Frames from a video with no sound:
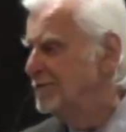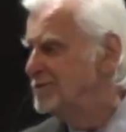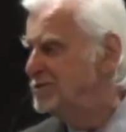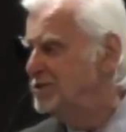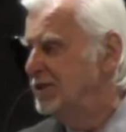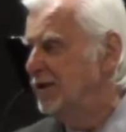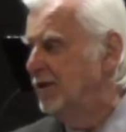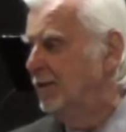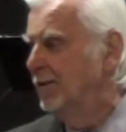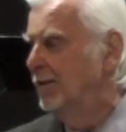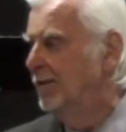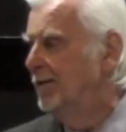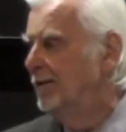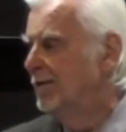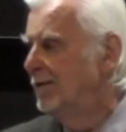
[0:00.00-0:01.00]
sin,
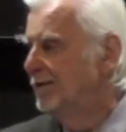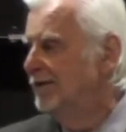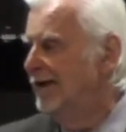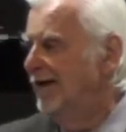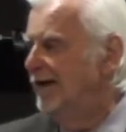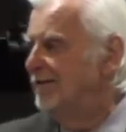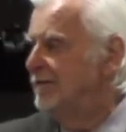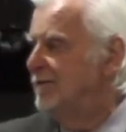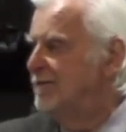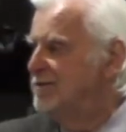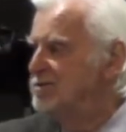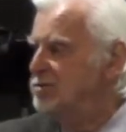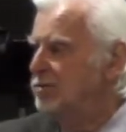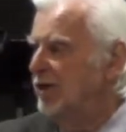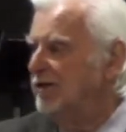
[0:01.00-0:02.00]
death,
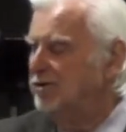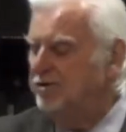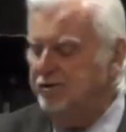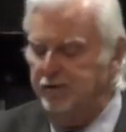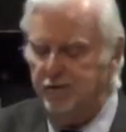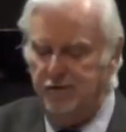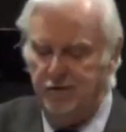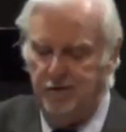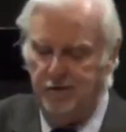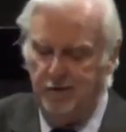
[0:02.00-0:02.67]
destruction.